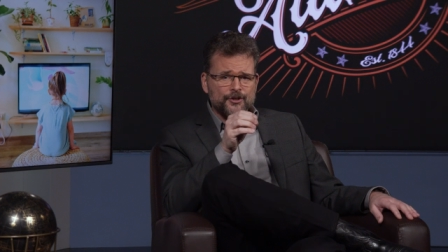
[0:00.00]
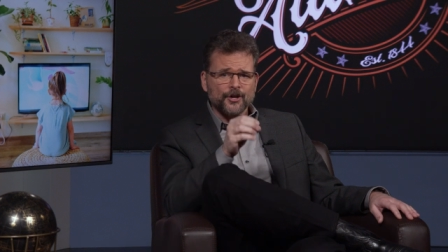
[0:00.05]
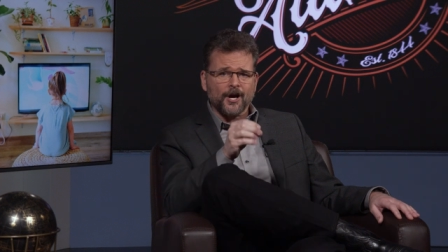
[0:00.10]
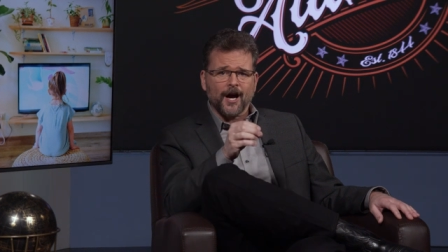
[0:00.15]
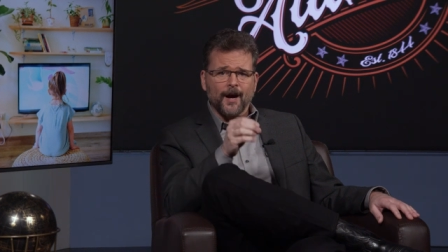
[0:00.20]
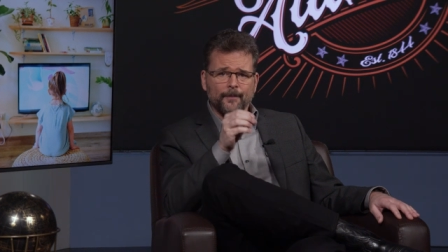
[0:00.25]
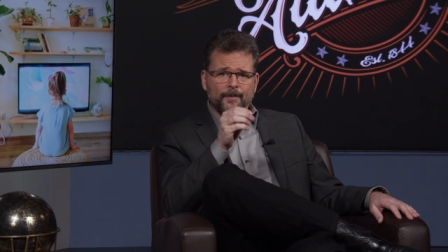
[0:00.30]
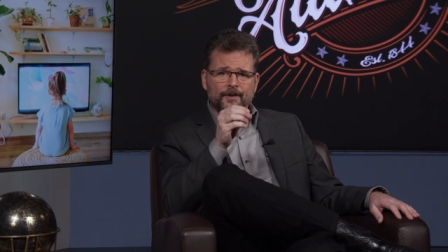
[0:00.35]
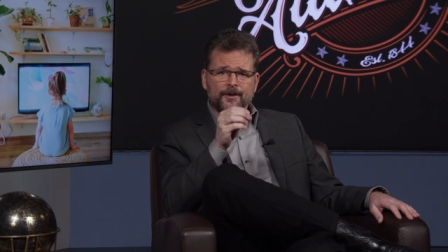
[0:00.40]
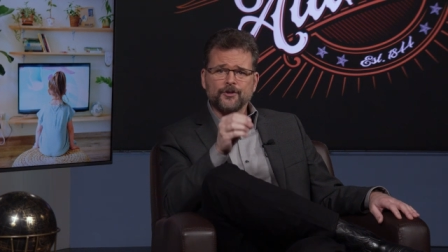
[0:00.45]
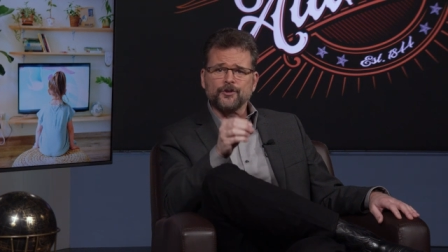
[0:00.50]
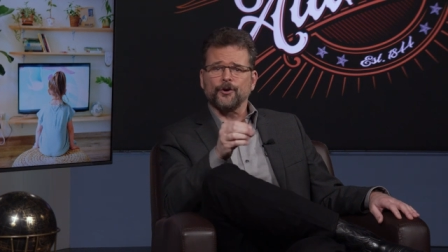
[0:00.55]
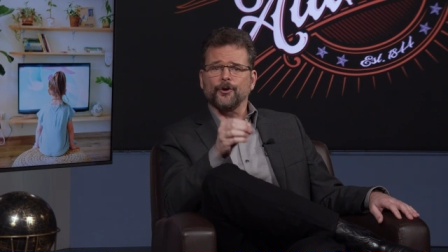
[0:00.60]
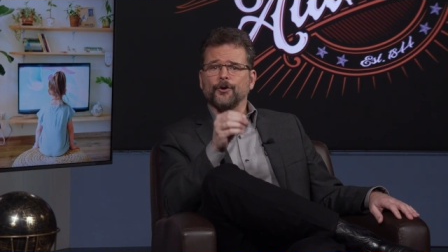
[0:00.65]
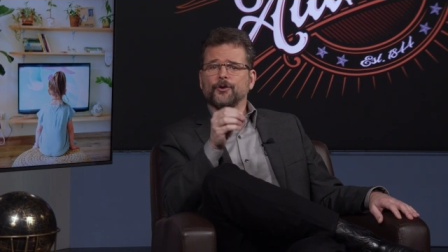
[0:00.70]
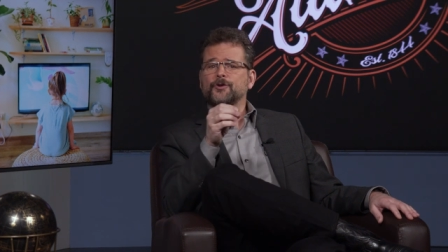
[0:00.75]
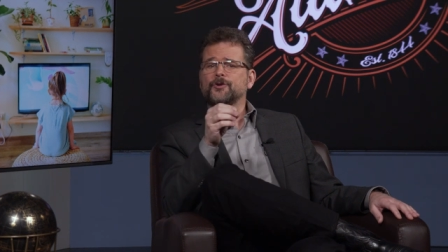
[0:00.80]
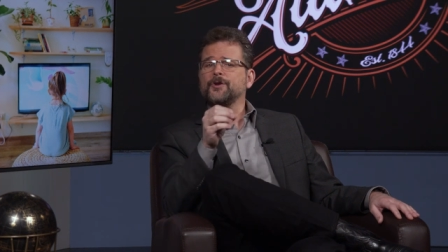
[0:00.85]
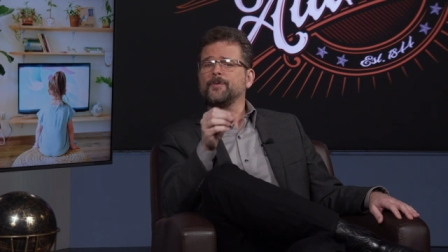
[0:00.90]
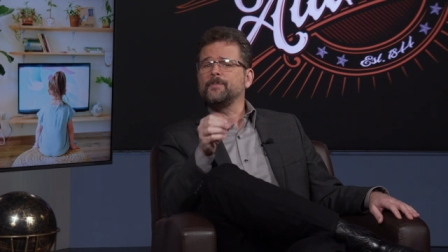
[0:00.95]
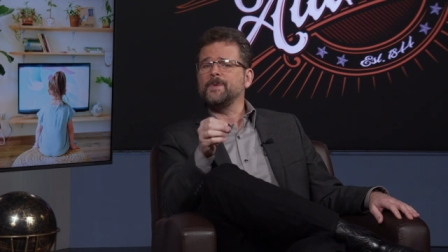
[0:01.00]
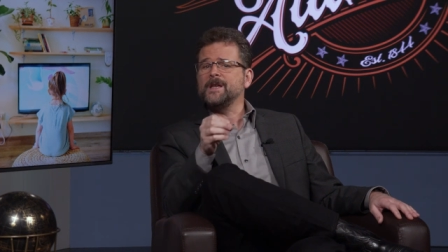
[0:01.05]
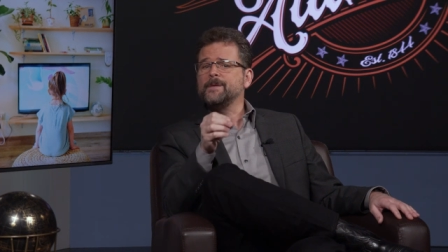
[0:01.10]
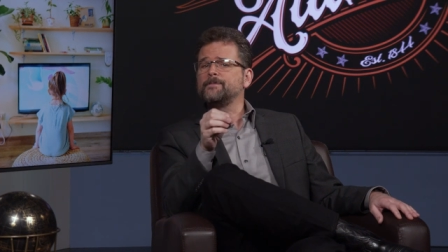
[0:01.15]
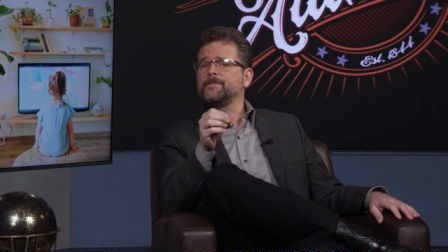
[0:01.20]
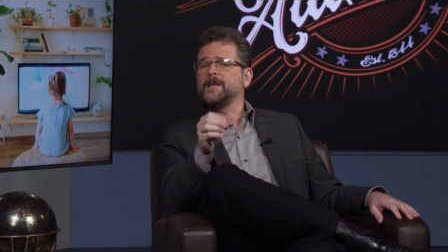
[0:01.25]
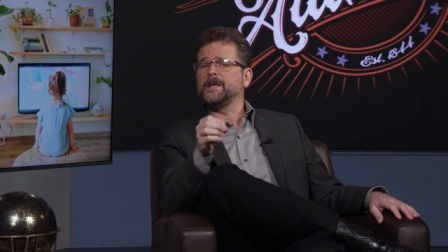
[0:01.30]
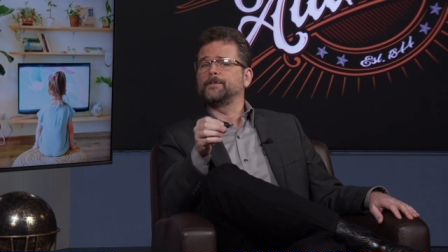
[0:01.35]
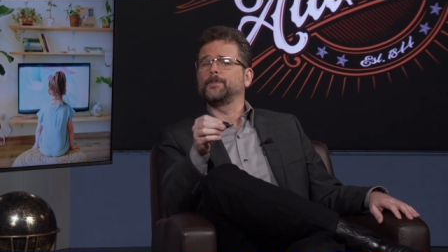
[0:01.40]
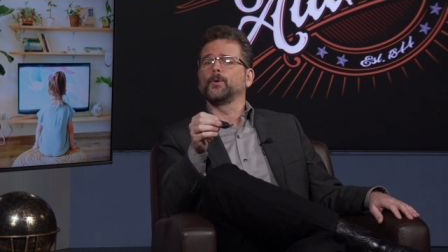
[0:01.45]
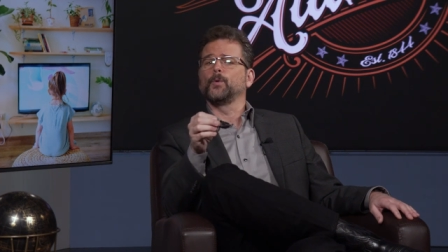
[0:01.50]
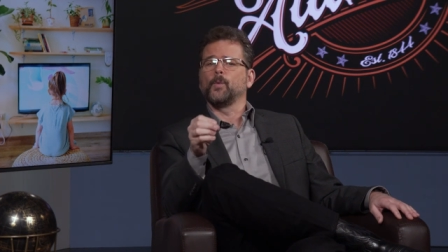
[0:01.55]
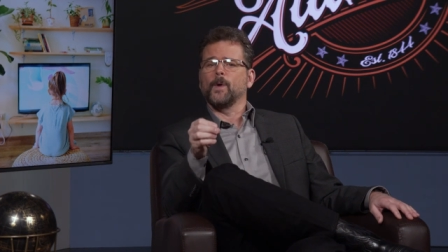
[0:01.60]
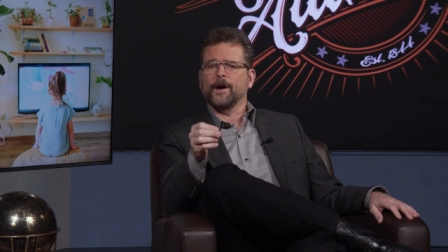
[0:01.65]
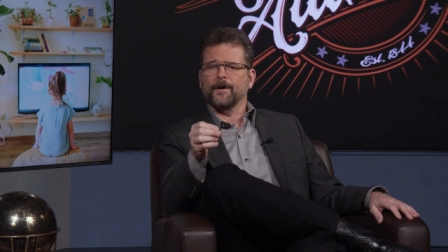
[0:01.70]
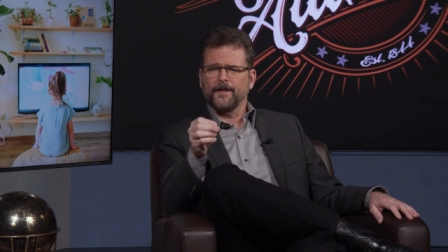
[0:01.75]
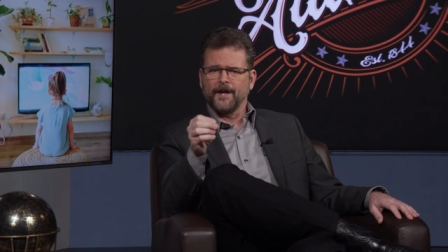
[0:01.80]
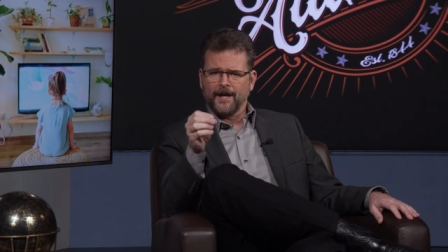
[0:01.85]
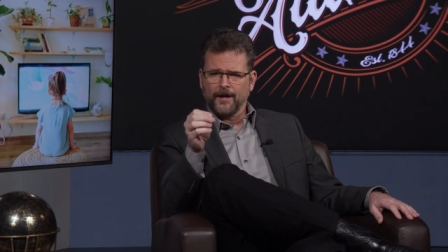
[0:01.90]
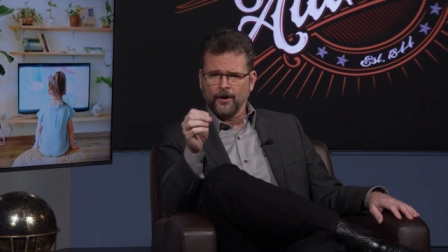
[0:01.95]
job of the church to meet people
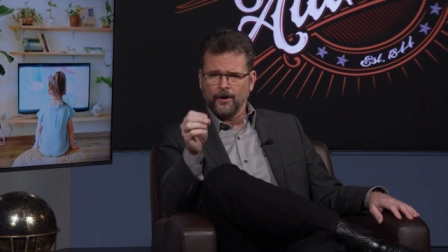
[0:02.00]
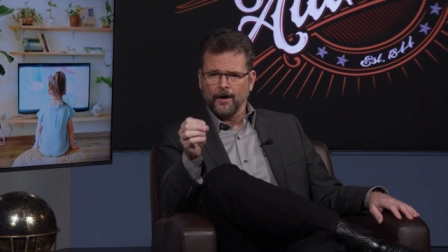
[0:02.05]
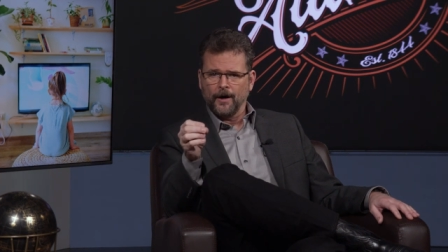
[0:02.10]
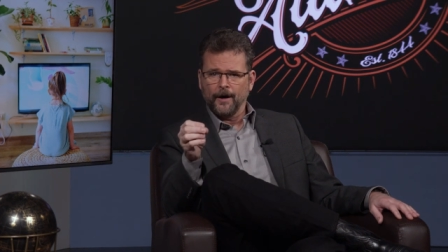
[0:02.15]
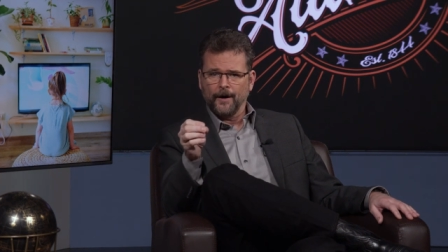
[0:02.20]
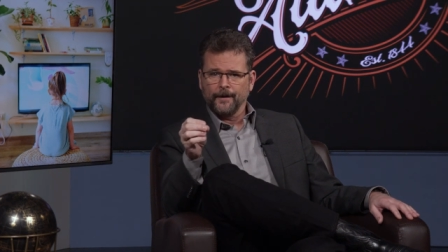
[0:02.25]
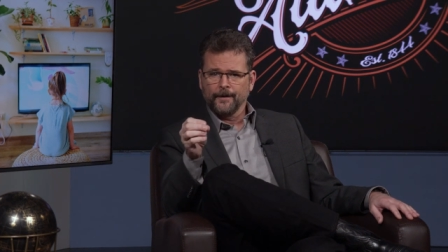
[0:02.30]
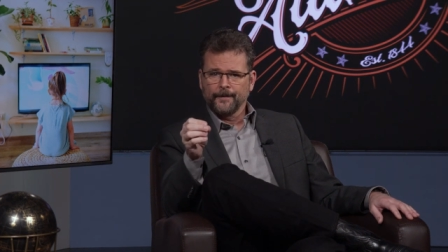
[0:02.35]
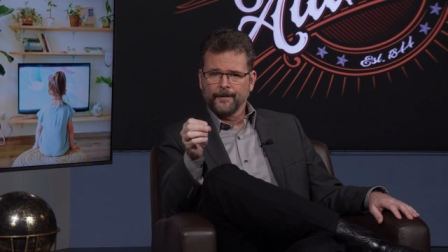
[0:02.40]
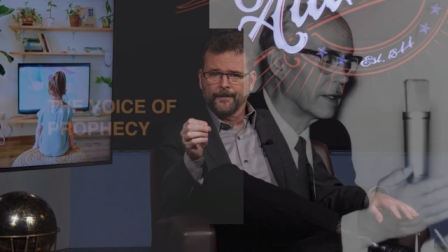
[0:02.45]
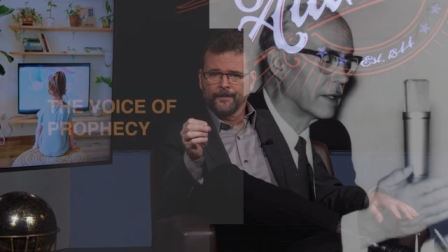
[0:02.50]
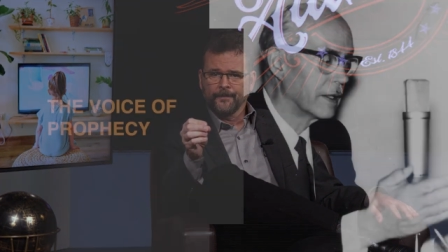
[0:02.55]
where they are.